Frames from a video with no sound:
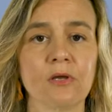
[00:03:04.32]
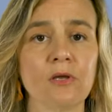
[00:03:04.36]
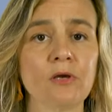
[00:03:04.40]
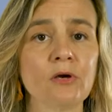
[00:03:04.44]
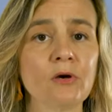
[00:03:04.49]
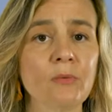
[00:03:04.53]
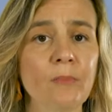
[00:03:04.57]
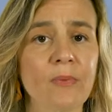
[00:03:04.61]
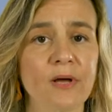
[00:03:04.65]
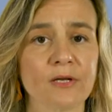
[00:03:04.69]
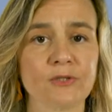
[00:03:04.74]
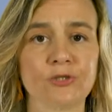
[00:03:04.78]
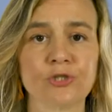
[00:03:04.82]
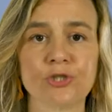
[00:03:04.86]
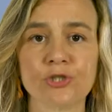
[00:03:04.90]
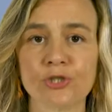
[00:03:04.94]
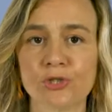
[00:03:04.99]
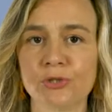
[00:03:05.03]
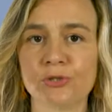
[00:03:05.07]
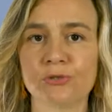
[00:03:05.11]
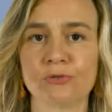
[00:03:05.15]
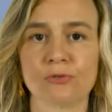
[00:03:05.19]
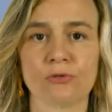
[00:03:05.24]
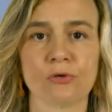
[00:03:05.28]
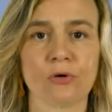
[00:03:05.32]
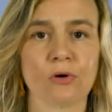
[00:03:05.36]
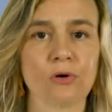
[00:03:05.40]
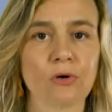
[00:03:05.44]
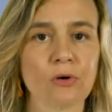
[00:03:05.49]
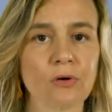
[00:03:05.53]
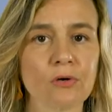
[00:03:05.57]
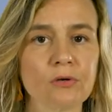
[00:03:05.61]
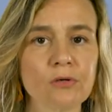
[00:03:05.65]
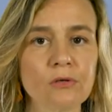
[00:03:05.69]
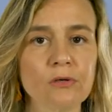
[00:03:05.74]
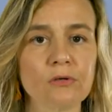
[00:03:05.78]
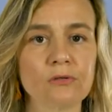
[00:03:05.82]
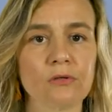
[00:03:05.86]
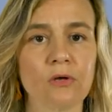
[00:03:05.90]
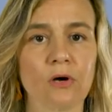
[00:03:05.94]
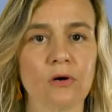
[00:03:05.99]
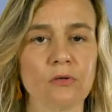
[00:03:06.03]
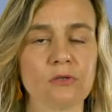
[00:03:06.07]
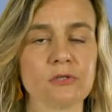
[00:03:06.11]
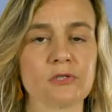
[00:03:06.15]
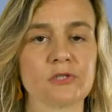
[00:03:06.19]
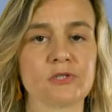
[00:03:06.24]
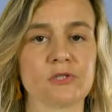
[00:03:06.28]
humans should or could
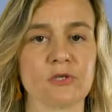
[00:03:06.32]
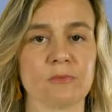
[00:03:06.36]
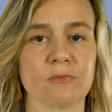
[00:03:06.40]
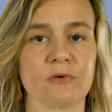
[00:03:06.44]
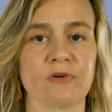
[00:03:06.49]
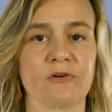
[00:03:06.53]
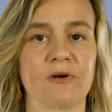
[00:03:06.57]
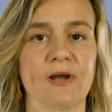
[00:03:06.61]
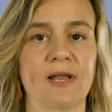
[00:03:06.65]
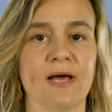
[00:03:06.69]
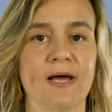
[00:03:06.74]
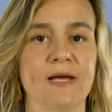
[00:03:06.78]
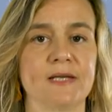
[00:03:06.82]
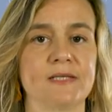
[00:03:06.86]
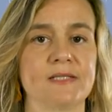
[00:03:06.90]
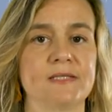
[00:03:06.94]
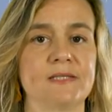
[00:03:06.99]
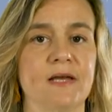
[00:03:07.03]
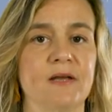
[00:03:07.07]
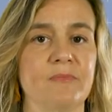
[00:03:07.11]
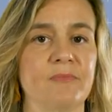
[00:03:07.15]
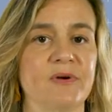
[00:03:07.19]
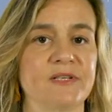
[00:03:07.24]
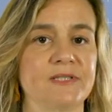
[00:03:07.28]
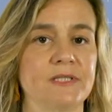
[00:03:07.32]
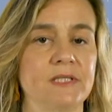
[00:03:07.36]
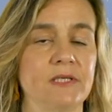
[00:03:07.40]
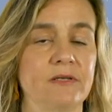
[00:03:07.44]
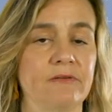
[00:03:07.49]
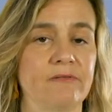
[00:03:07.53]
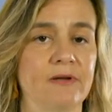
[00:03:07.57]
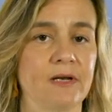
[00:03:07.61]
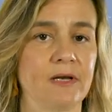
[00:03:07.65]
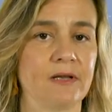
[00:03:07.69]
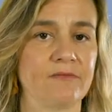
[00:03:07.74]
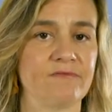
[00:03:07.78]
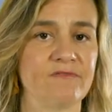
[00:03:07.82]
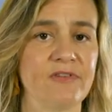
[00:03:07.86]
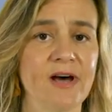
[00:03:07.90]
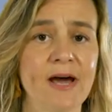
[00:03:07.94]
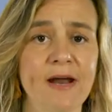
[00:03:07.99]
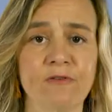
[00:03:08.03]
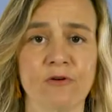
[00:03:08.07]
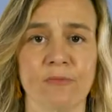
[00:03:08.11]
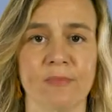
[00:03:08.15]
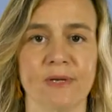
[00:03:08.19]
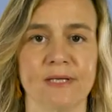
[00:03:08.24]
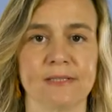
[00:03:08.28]
also moralize their material
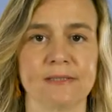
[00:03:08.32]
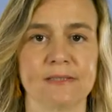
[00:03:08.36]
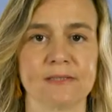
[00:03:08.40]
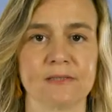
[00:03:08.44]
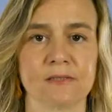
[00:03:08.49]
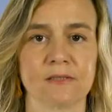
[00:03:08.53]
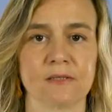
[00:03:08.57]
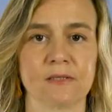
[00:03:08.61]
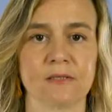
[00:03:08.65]
environment.